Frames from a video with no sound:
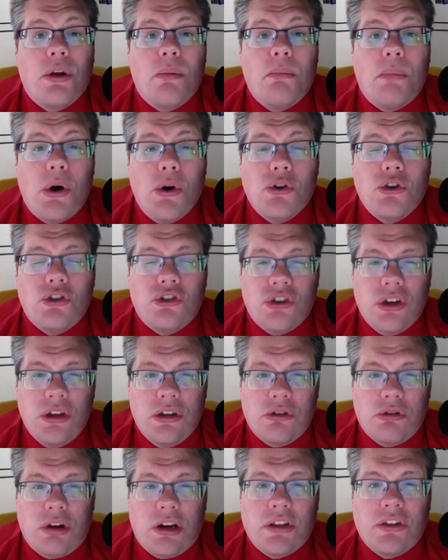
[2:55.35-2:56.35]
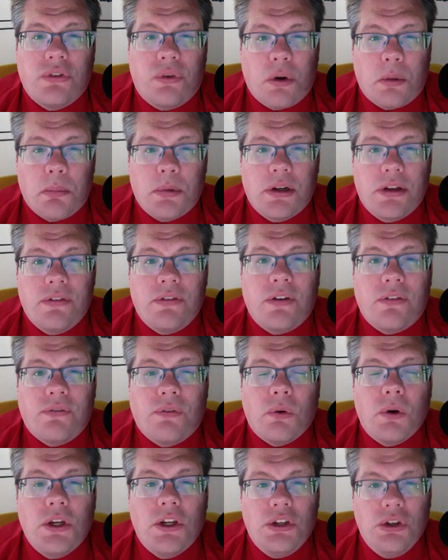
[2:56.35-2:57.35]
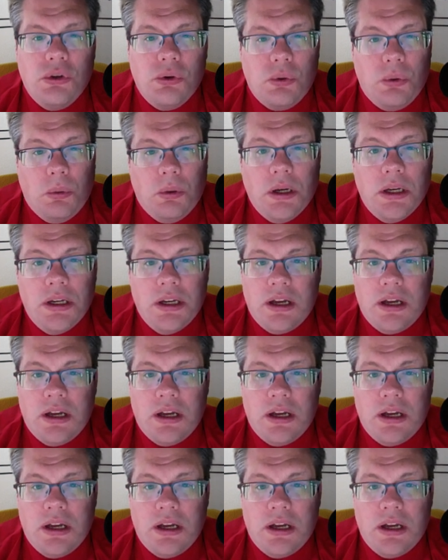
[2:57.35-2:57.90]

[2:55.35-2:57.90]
most transformative for you,